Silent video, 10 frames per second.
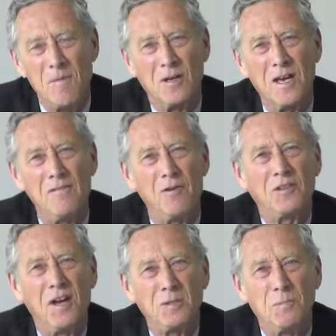Again, the
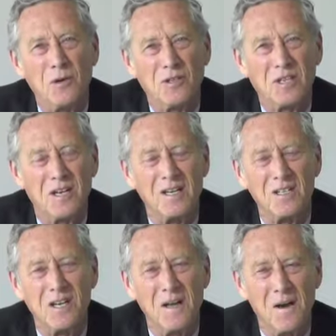textbook
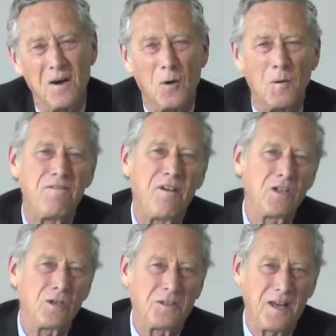says, if
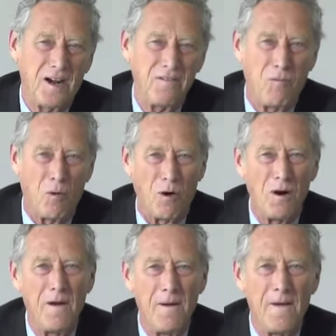there's a tariff
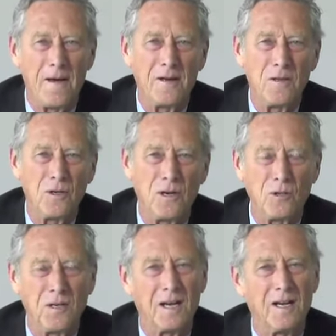war, you're going
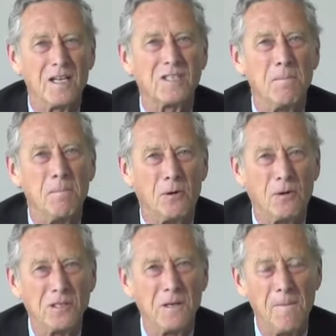to get less
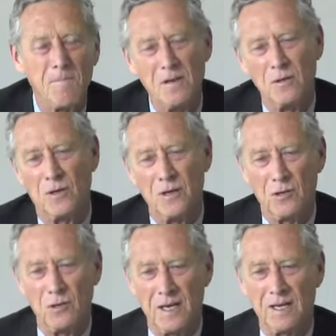imports. You're going
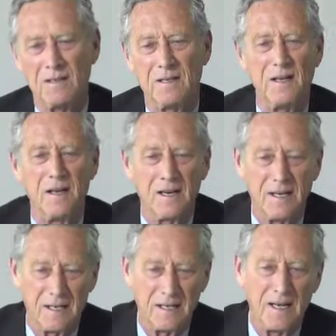to get
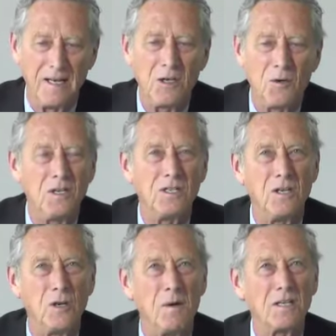an increase
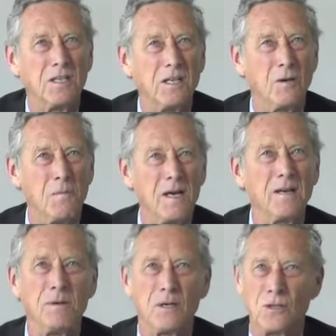in domestic
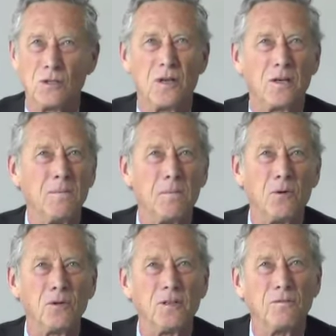demand because you're not
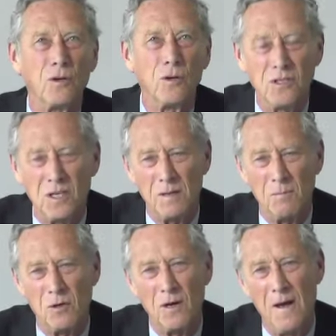importing the goods
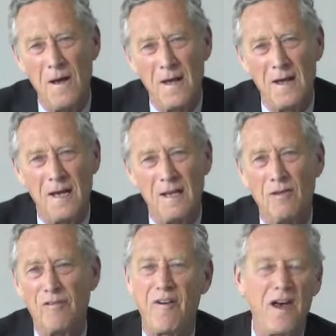anymore, and
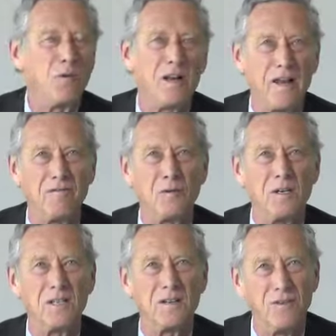the Fed will have to
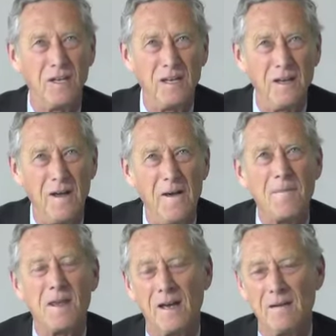intervene
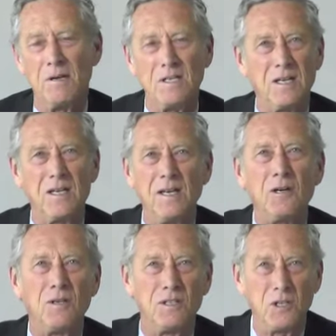and basically
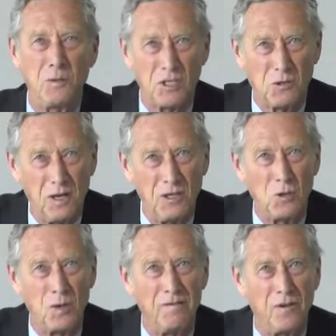increase interest rates
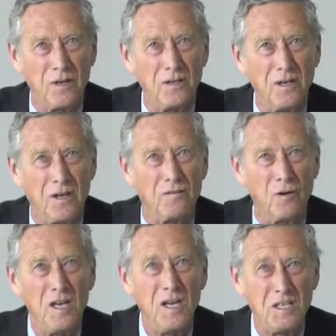to avoid
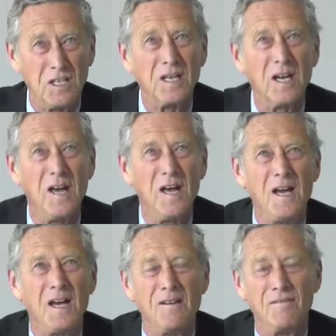overheating,
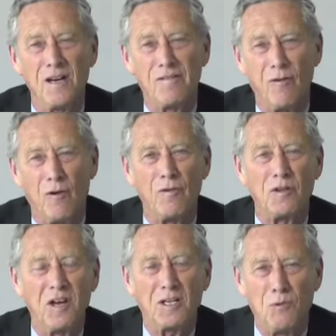and therefore the
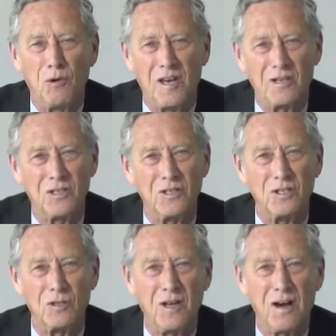textbook answer
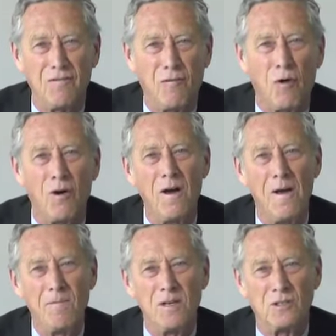is a tariff war
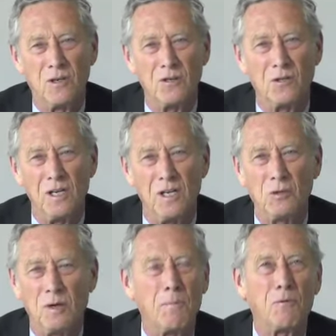is going to lead
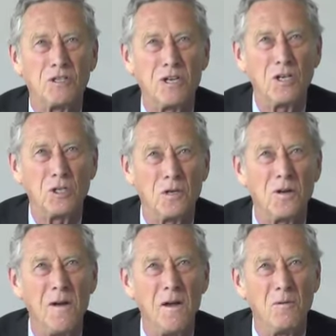to an appreciation,
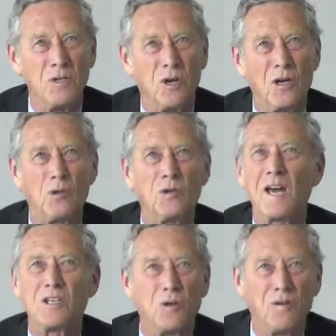which is going to
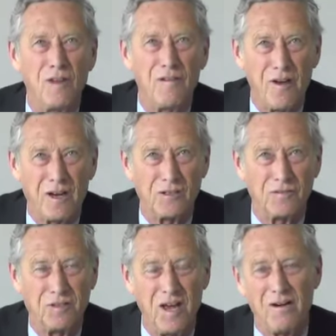cancel the effects
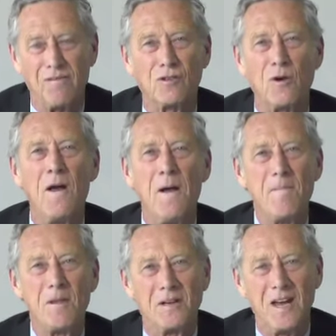of tariff. So
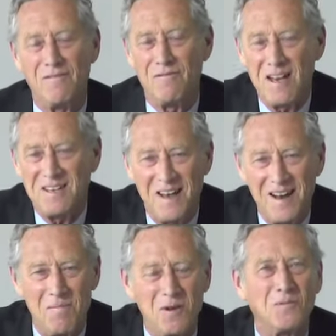again, that
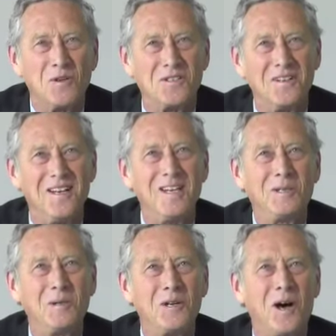element would lead
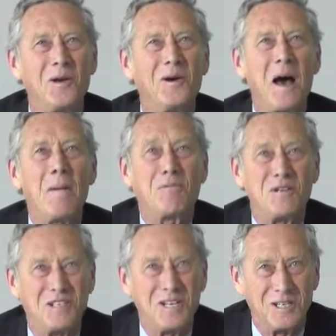to a dollar
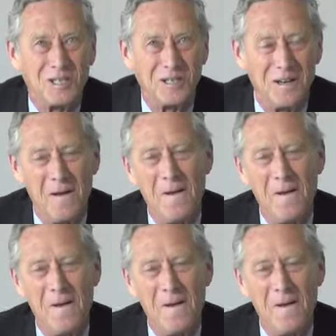appreciation.